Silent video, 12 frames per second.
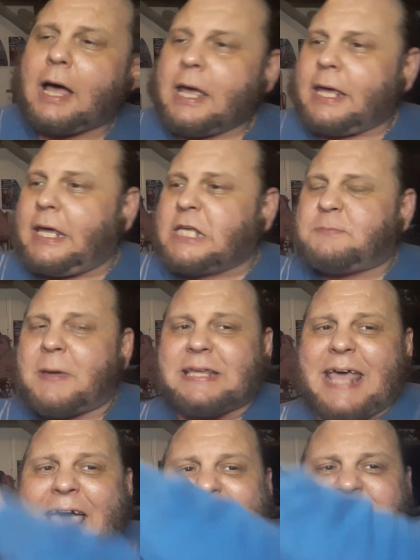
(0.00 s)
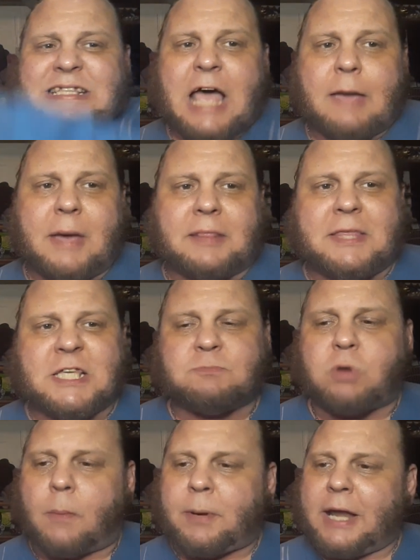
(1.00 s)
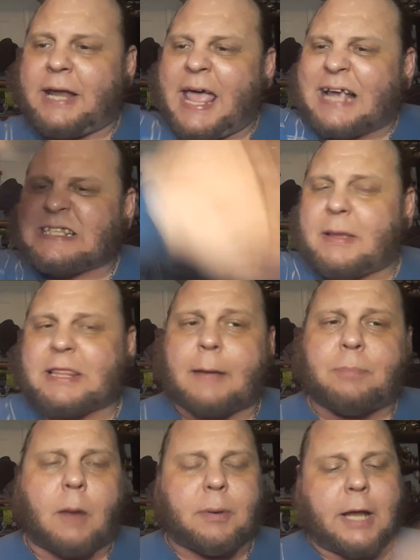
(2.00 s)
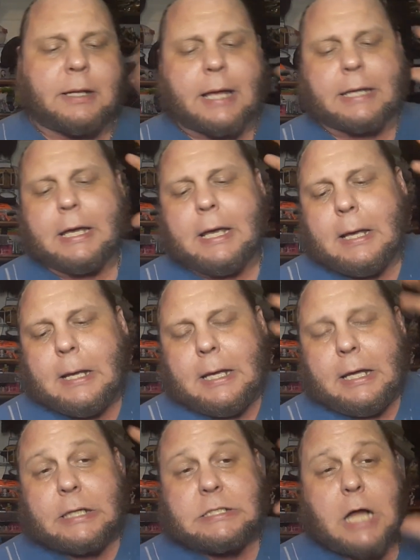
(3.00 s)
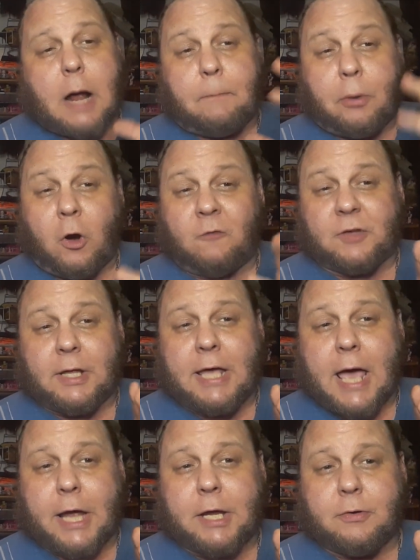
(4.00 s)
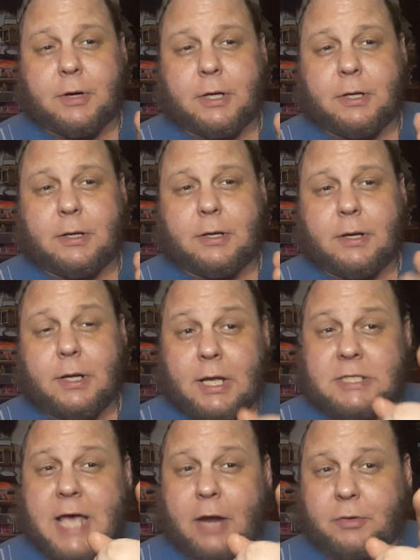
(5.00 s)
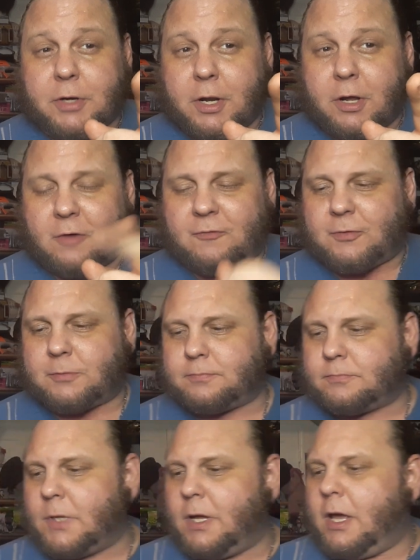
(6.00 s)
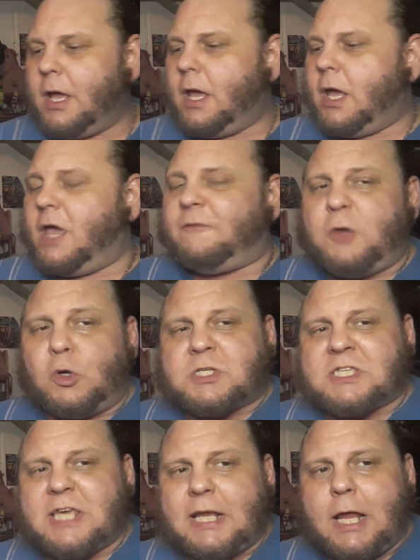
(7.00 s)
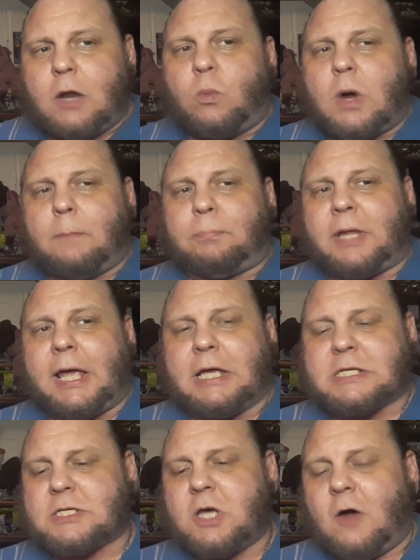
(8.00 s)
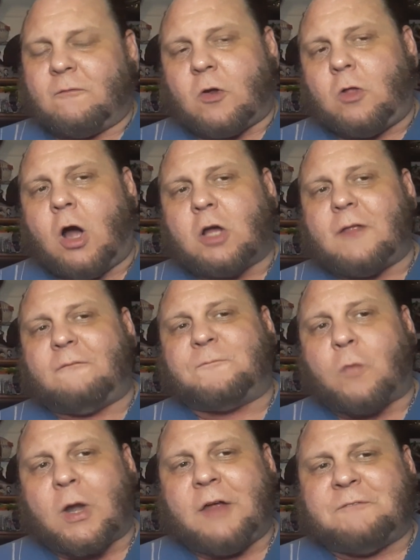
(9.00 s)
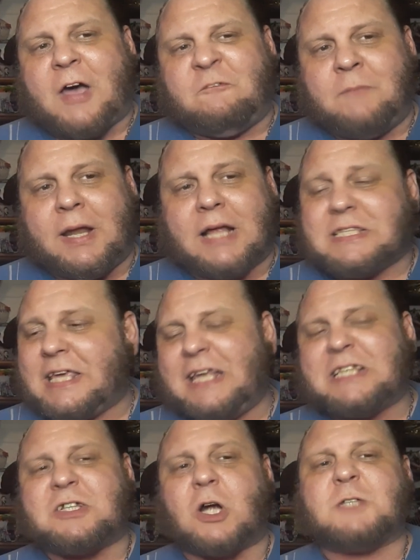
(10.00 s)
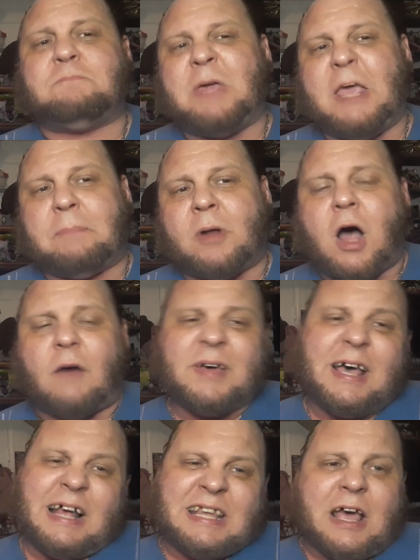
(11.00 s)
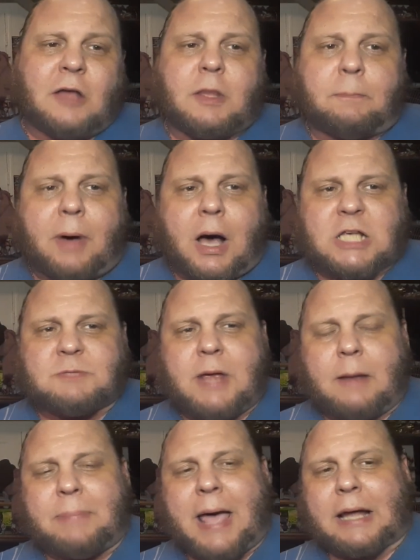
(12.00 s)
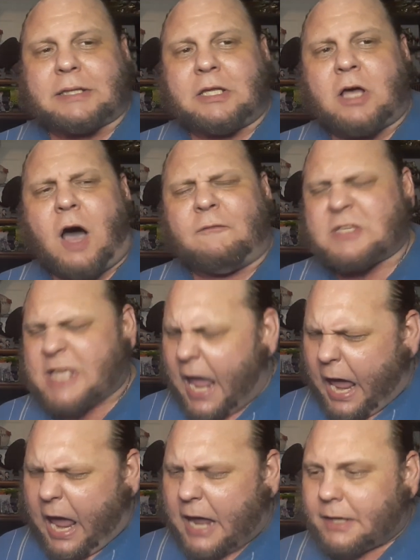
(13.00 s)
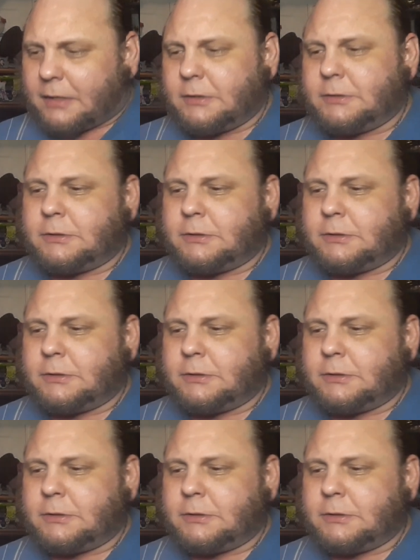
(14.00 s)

He spent X time at this property and X time at that property. And like, it's not perfectly accurate. It's accurate enough. If you sit in one place for longer than 45 minutes, it starts beeping off, telling the boss man back at the office, hey,